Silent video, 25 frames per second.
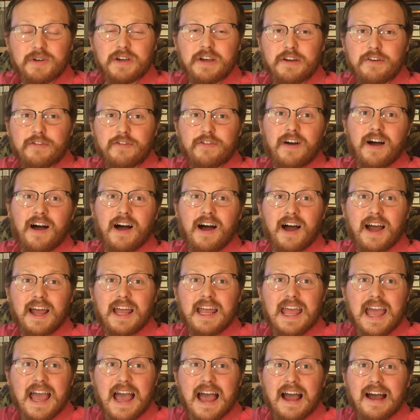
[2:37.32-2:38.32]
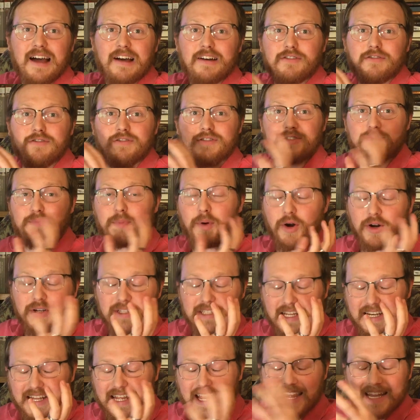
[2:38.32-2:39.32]
if I have sparked
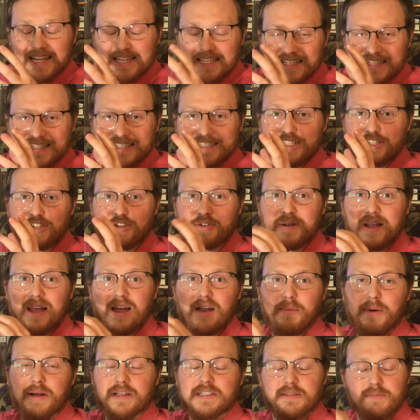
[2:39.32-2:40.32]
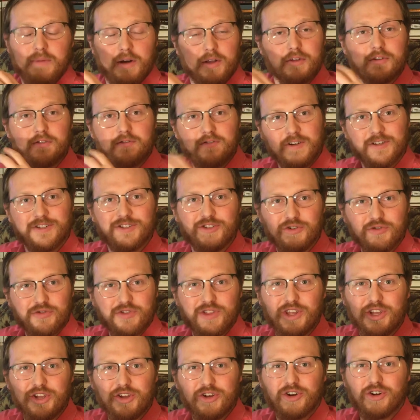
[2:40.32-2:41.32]
any ideas in your head about some other fish that you
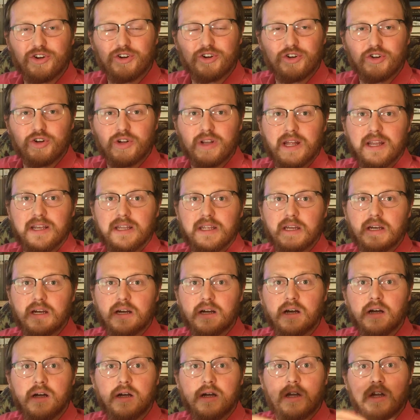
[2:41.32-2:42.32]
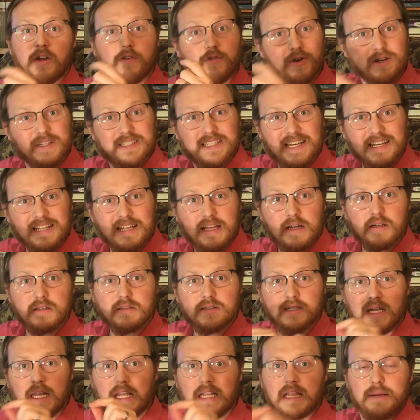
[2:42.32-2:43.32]
think are a good idea for a 10-gallon
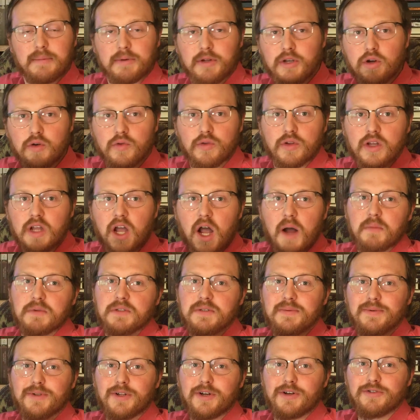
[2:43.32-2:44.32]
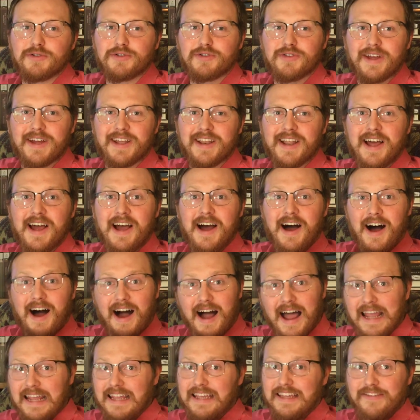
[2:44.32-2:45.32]
tank, let me know in the comments below so that
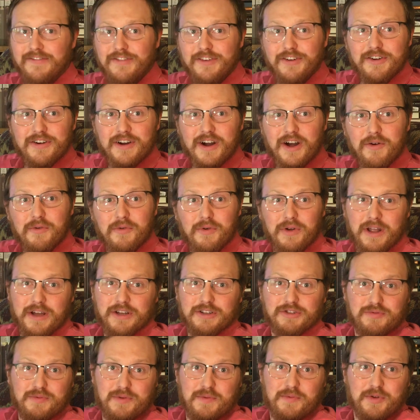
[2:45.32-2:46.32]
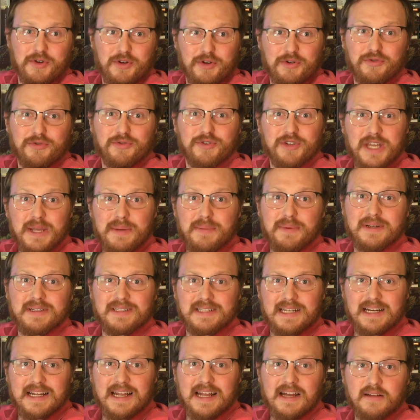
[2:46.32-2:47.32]
I can figure out what else would be pretty cool to keep in a
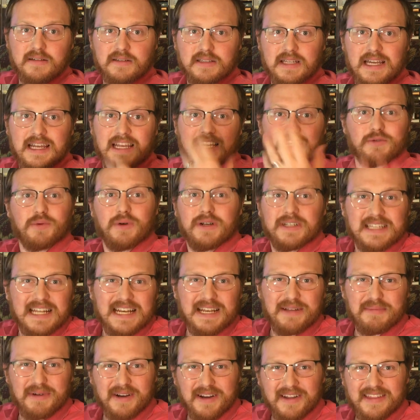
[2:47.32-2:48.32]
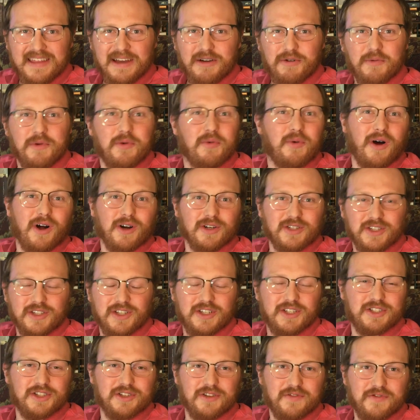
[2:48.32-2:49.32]
10-gallon tank, as well as anybody that would be watching
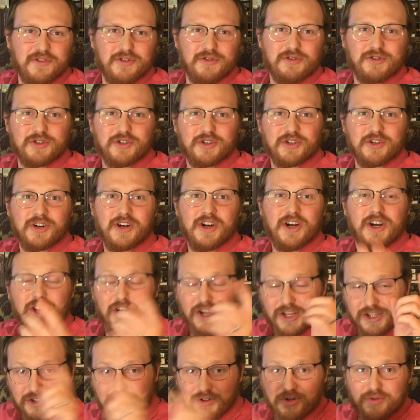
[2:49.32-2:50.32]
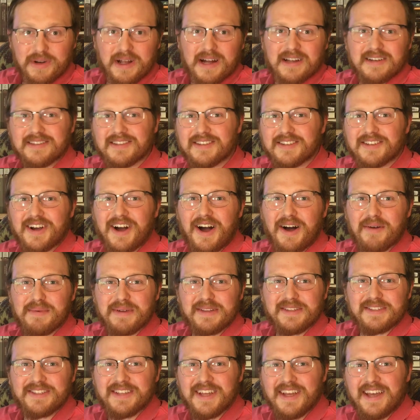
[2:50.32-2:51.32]
this in the future can scroll down to the
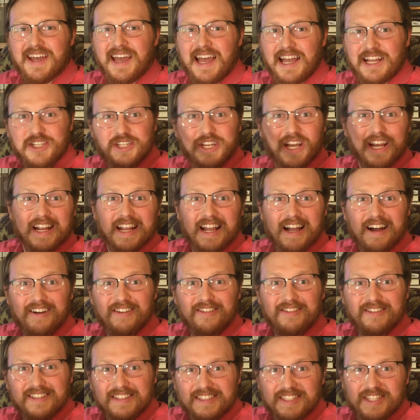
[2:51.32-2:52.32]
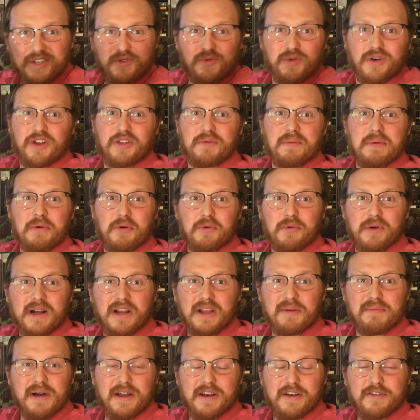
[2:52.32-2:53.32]
comments and check out to see what other people
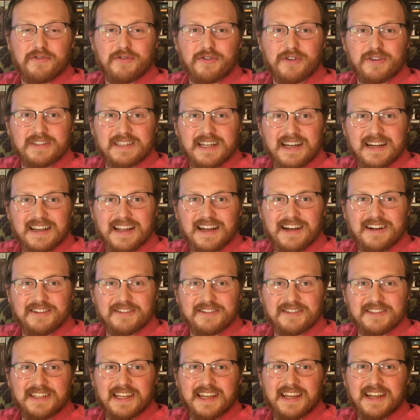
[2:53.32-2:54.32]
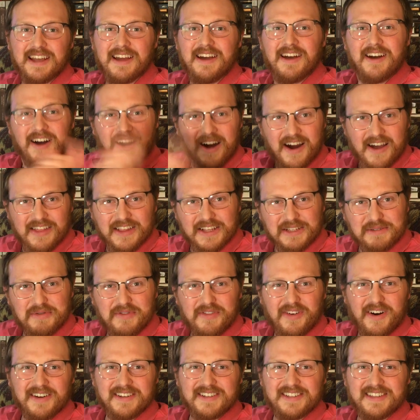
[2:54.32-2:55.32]
recommended for a 10-gallon tank. Alright, let's move
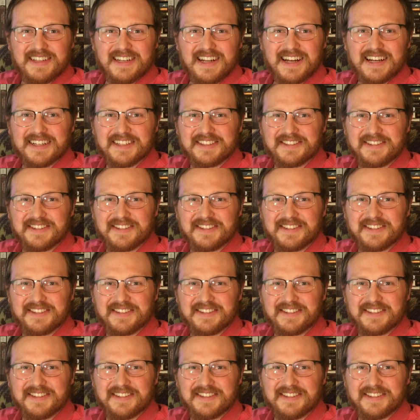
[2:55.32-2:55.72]
on to the next